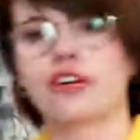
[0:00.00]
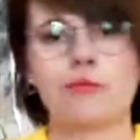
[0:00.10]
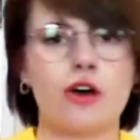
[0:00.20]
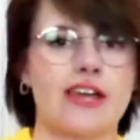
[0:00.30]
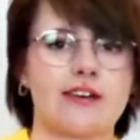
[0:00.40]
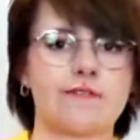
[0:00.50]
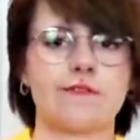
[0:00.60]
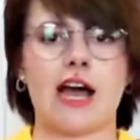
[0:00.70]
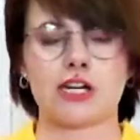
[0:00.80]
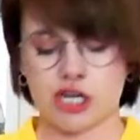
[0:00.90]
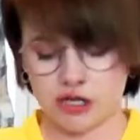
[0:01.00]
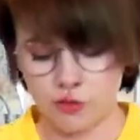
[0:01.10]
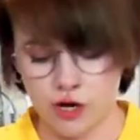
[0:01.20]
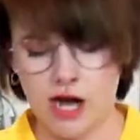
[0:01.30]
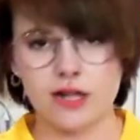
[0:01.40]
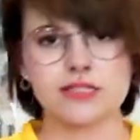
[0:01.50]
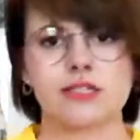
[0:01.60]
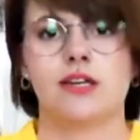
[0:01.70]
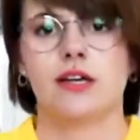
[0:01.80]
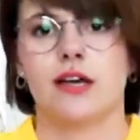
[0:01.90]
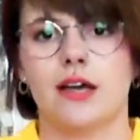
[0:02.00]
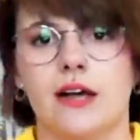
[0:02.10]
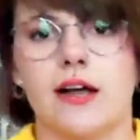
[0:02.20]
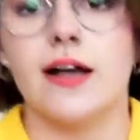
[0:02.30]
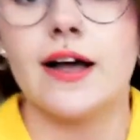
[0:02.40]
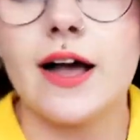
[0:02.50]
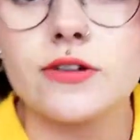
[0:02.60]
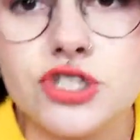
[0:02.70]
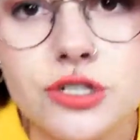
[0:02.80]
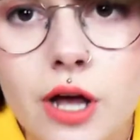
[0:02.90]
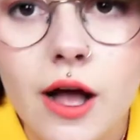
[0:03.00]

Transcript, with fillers: and I'm not like flashing the world. Just,